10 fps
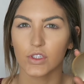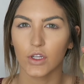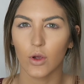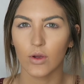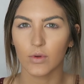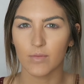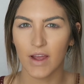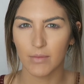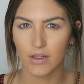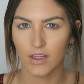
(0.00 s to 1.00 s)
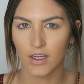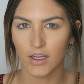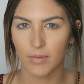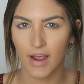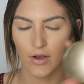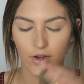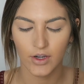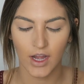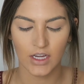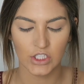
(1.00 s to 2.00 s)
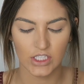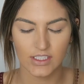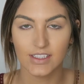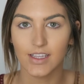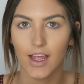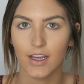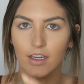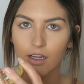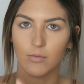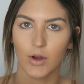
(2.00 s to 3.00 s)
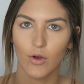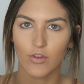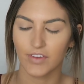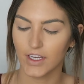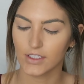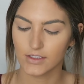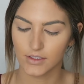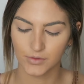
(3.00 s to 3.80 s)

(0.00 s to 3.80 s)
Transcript: just gonna go in with my Milani powder and just set my whole face.